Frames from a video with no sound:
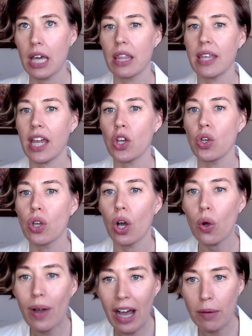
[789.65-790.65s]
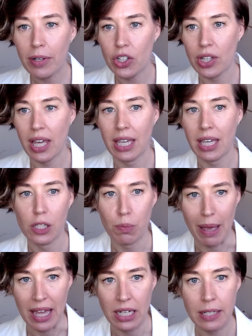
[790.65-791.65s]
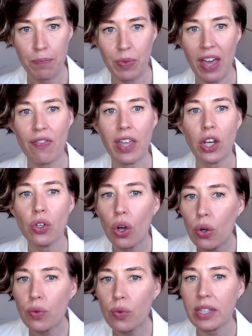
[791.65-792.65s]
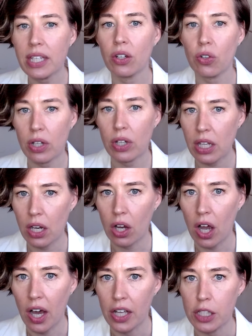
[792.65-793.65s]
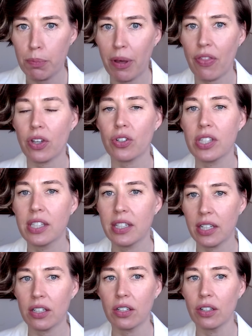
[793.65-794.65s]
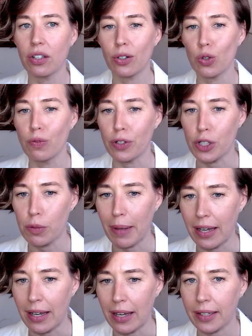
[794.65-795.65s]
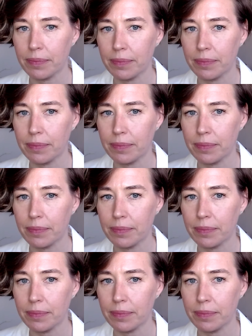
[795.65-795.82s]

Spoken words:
They know how much they can spend, and they know the ingredient costs, but they're still overspending.